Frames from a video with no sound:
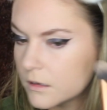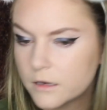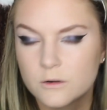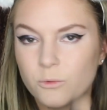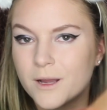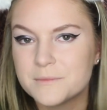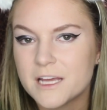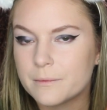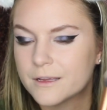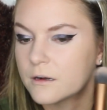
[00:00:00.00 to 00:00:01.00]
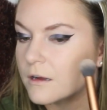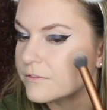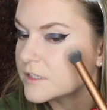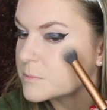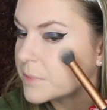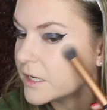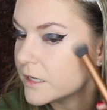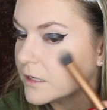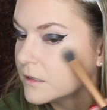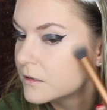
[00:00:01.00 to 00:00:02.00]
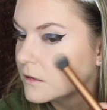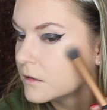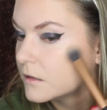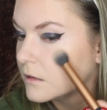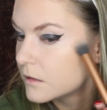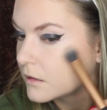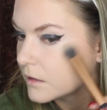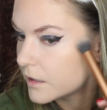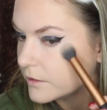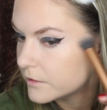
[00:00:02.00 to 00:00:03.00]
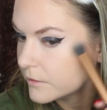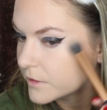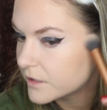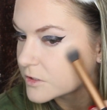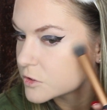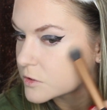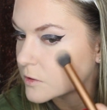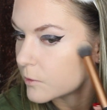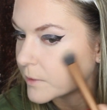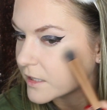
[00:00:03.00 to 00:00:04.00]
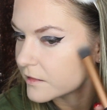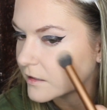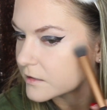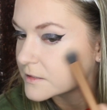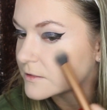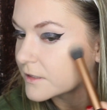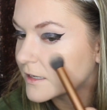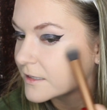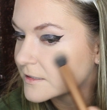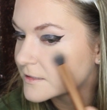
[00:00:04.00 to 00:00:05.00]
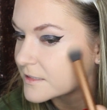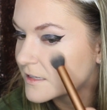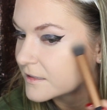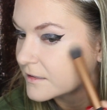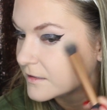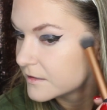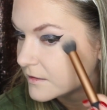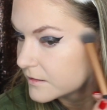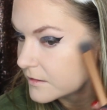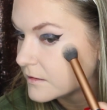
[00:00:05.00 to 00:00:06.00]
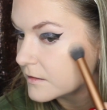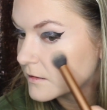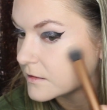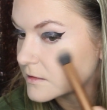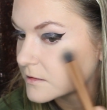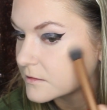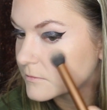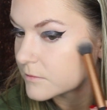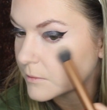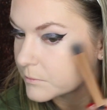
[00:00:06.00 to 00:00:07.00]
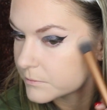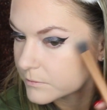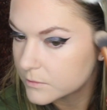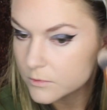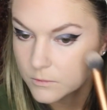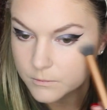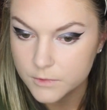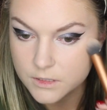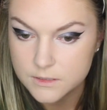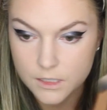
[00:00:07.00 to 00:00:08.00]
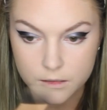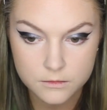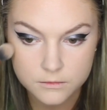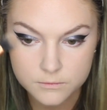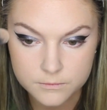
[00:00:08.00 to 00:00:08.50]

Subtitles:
I don't know why I'm tapping it off. It's putty. I do that with so many things, you guys. It's insane.